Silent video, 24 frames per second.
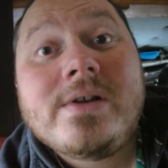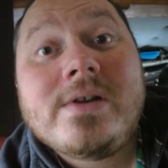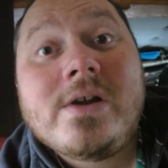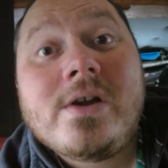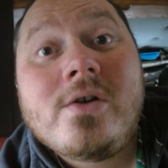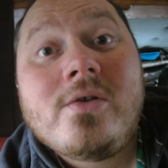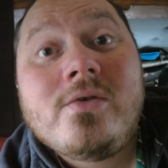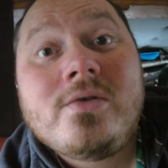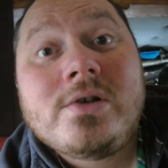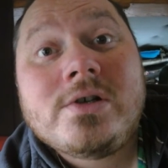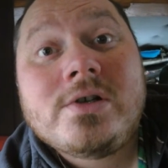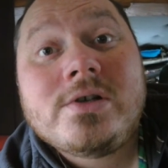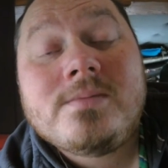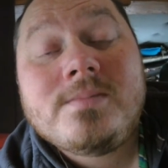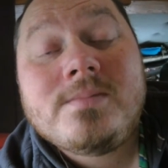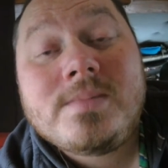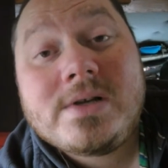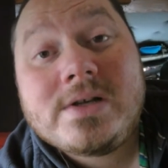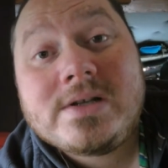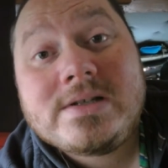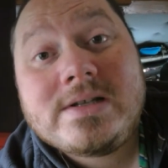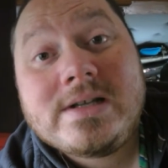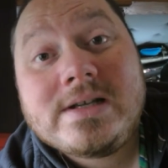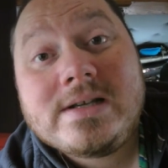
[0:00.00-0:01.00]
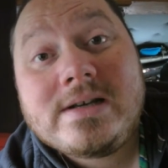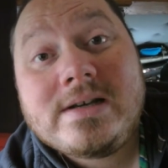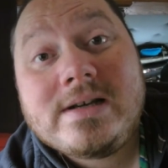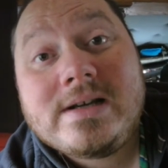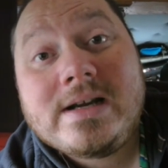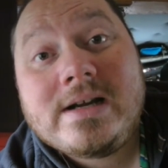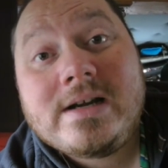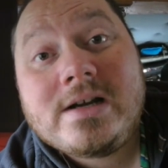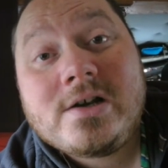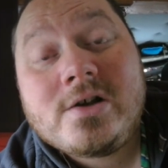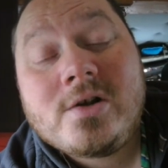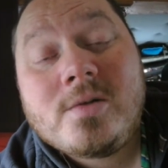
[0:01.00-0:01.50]
the owner, because
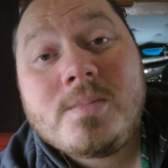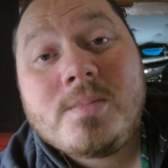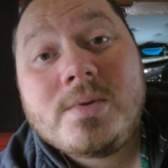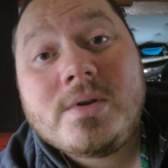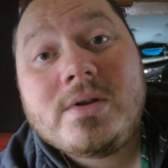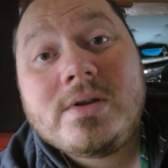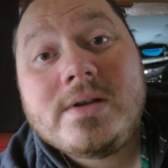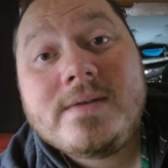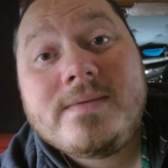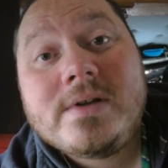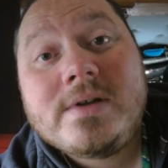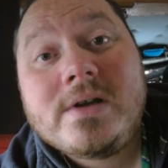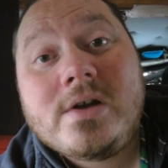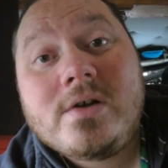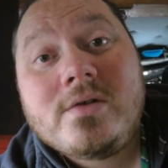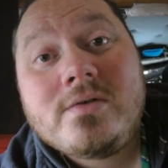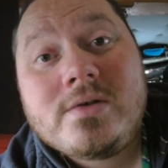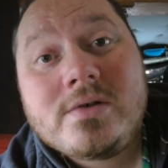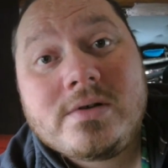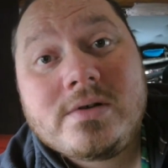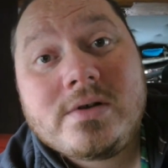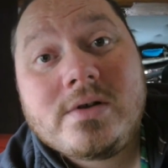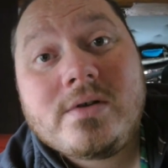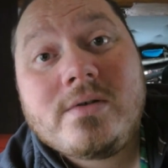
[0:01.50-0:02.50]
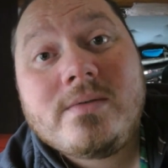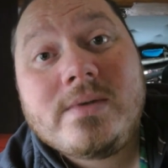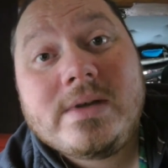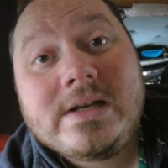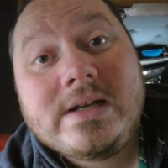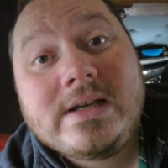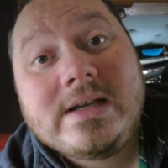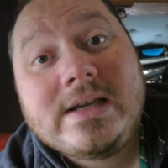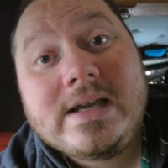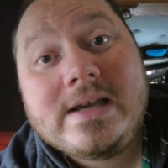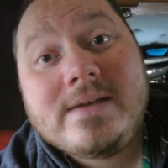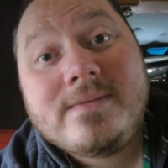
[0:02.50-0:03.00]
they're a couple, if the owner
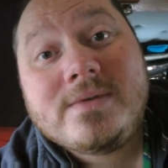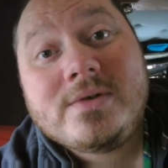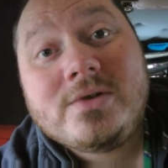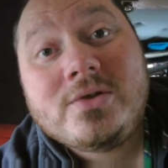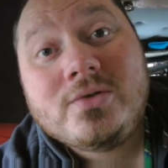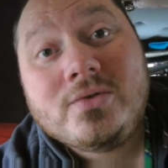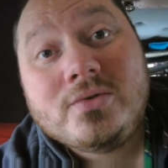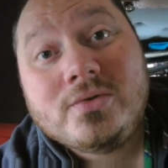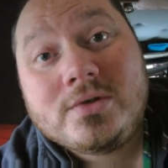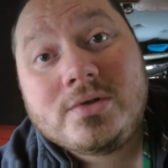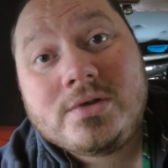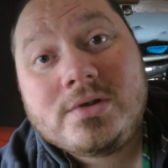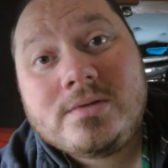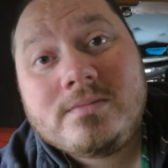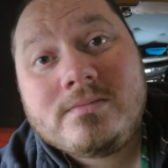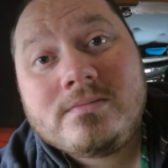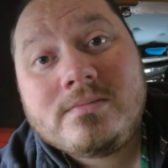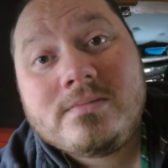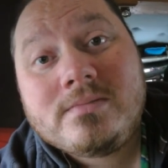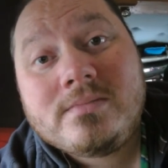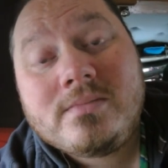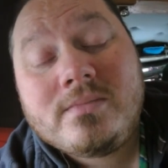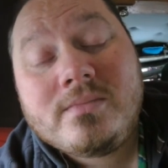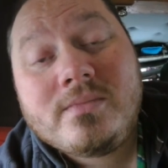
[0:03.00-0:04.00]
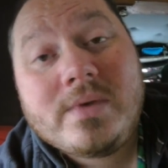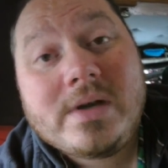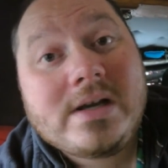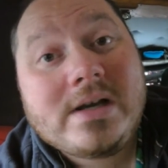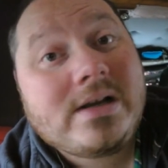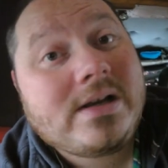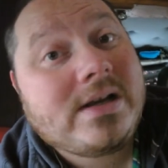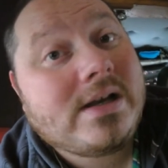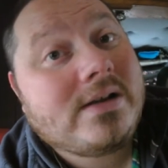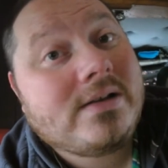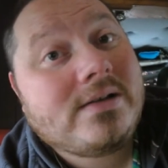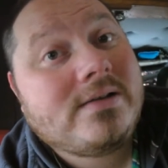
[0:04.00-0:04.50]
already gave a tour, why
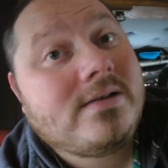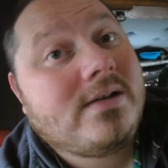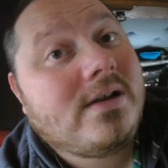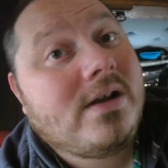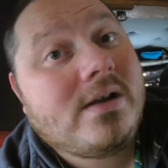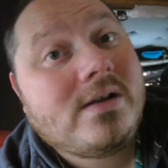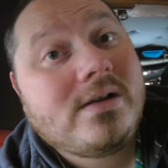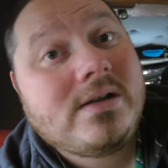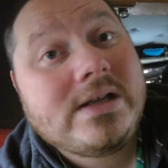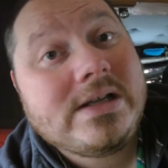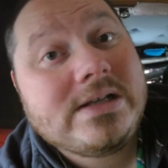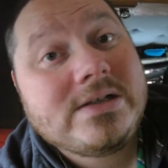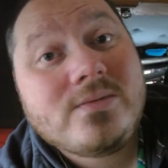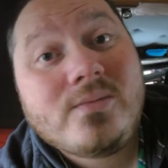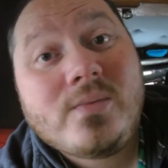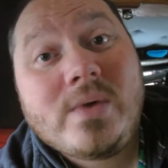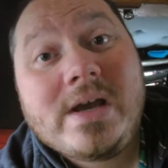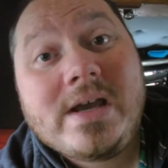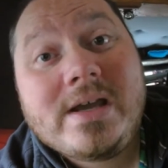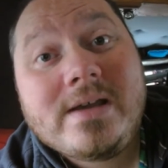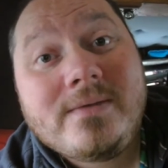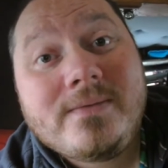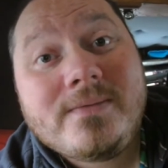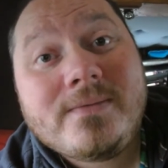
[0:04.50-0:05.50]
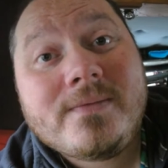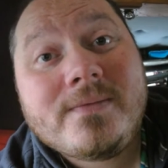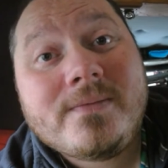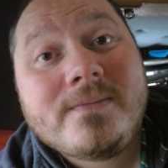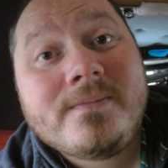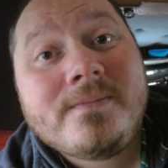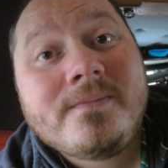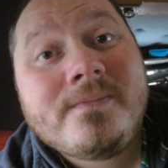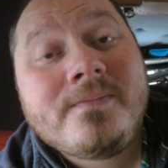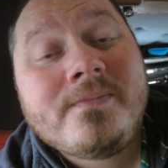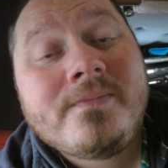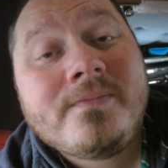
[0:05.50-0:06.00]
can't his wife
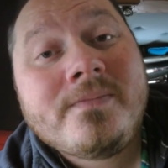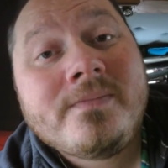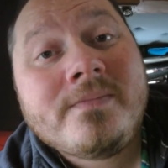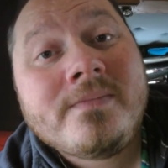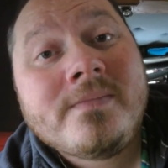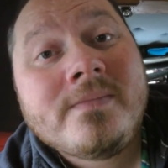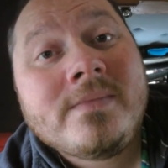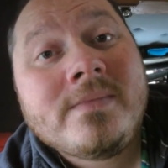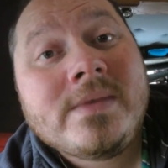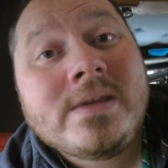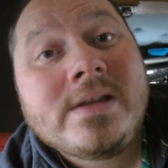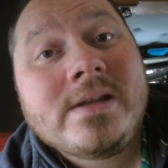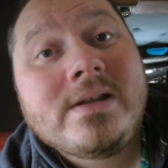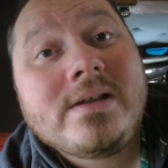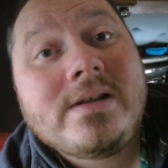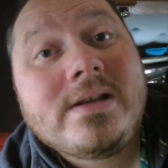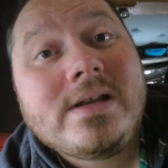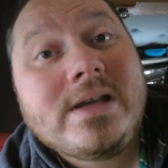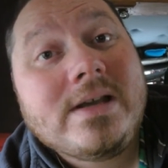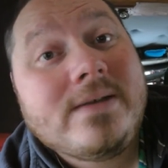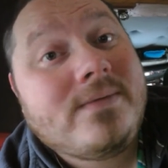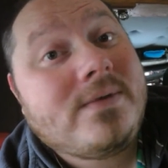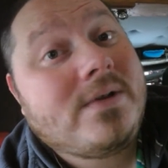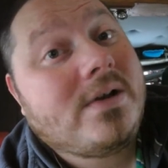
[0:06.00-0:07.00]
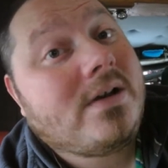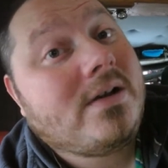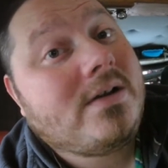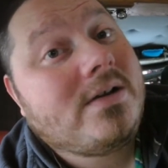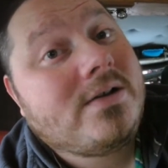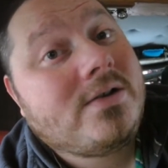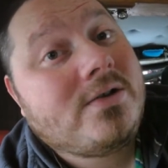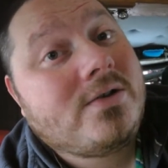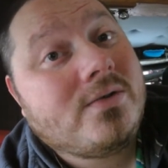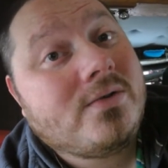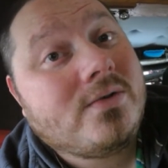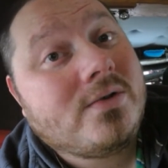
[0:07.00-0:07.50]
give the
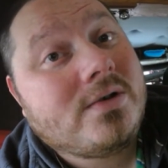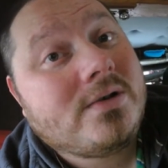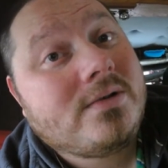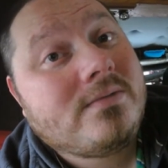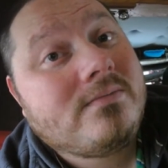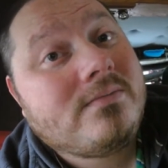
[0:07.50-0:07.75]
other tour?